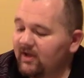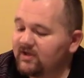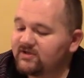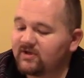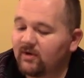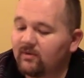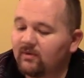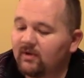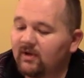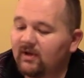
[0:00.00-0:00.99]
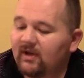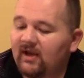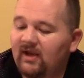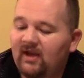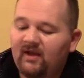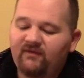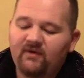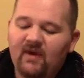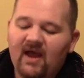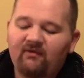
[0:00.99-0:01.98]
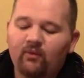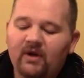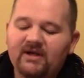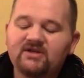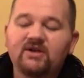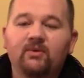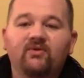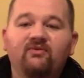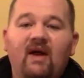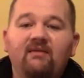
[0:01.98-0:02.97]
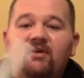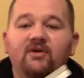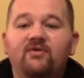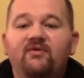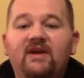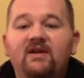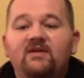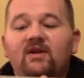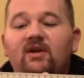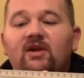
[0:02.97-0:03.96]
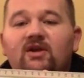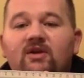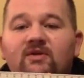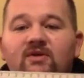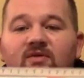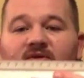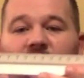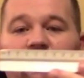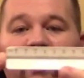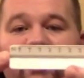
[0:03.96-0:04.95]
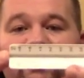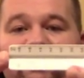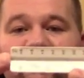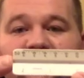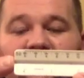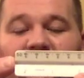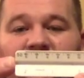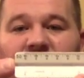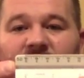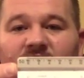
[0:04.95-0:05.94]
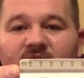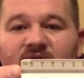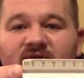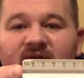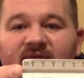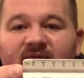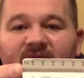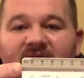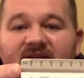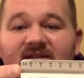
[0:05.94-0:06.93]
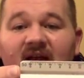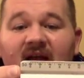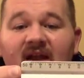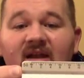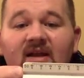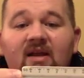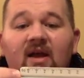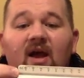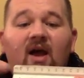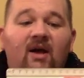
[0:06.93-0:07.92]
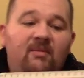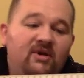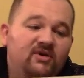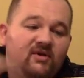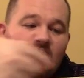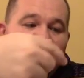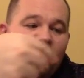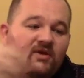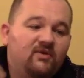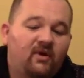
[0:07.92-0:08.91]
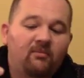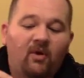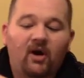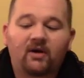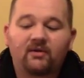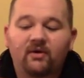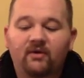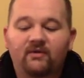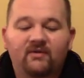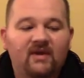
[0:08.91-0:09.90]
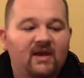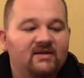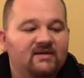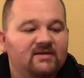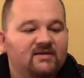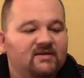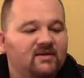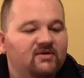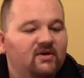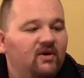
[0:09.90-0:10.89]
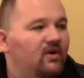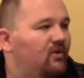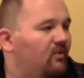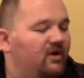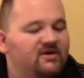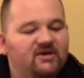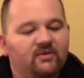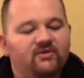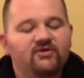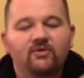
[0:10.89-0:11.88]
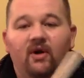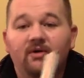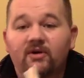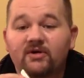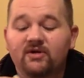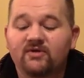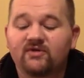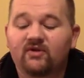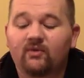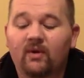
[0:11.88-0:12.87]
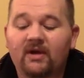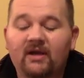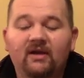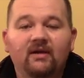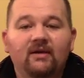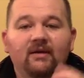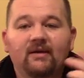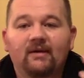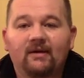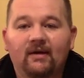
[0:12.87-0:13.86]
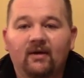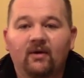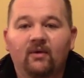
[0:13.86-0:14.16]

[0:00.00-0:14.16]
So if you have 1 inch equals 500 feet, you'd use the 1 inch, you'd use the 50 side, and then you can mark that distances. 1 inch equals 200, you'd use the 20, and